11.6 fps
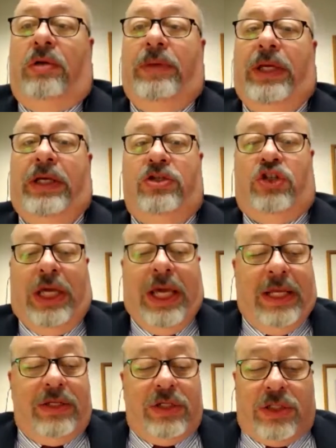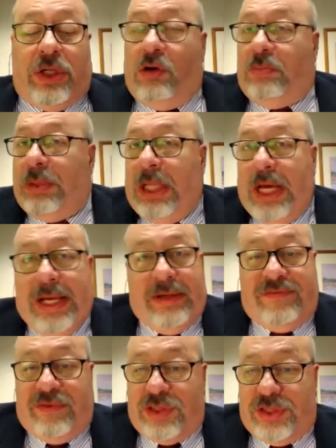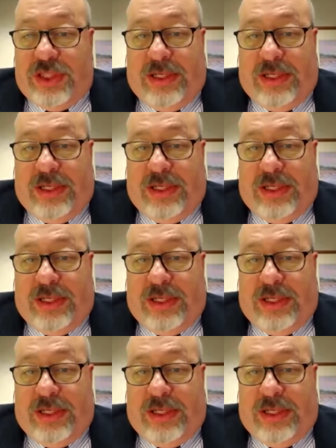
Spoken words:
Because you can't just go applying for stuff.